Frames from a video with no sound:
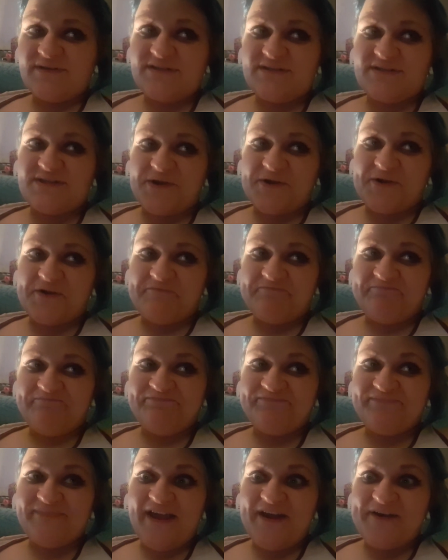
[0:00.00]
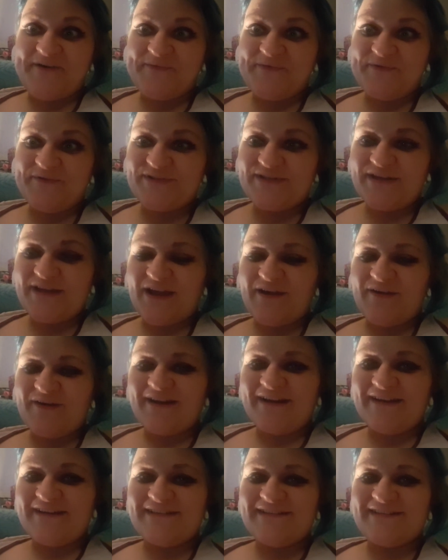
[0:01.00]
So yeah, we'll see how it
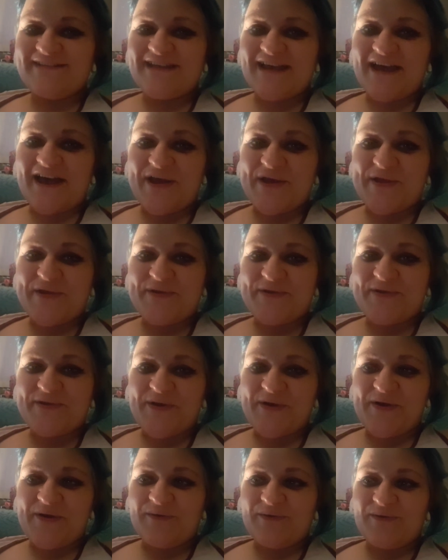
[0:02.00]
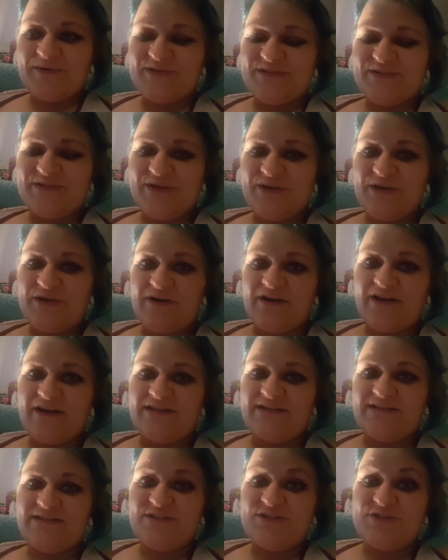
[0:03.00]
goes, and I will see you
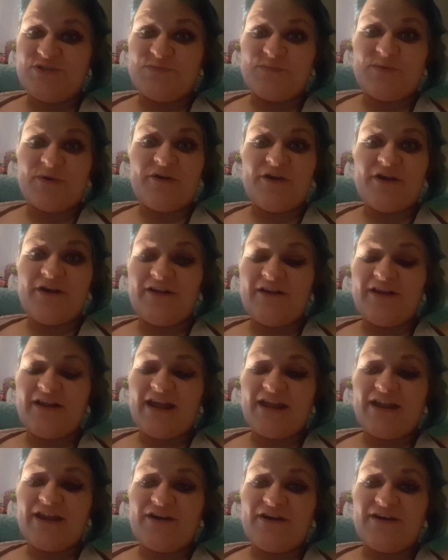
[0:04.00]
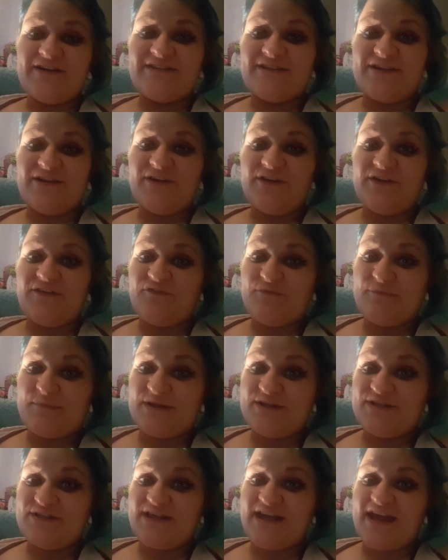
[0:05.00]
guys tomorrow, letting you guys know if I
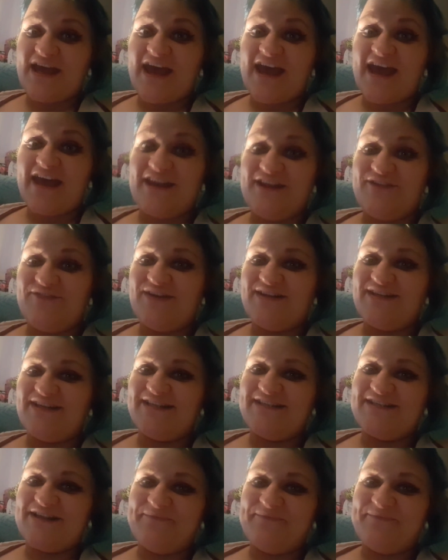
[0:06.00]
manage to get any reading